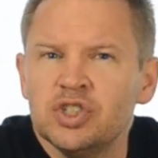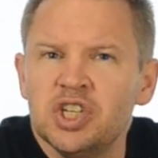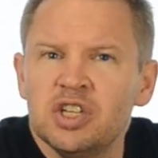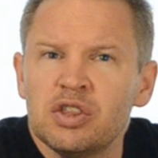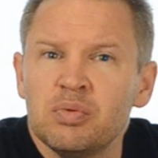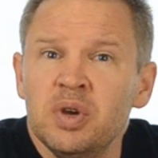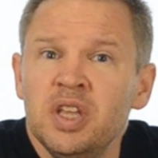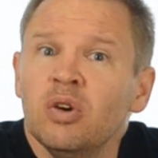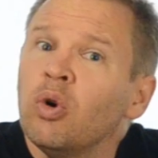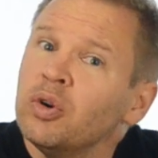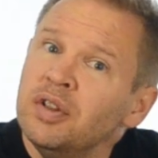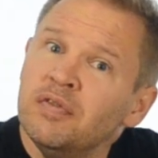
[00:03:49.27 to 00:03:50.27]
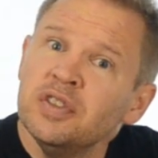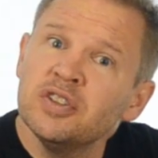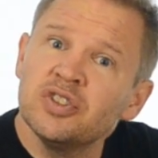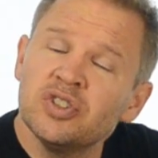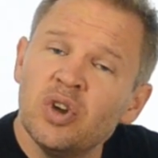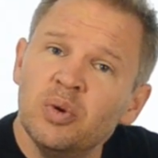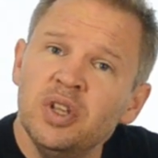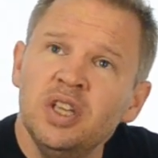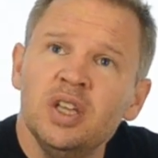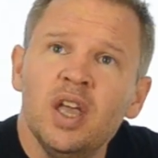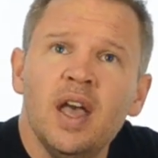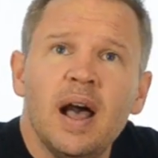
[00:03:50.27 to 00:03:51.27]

G3 or even the Sony,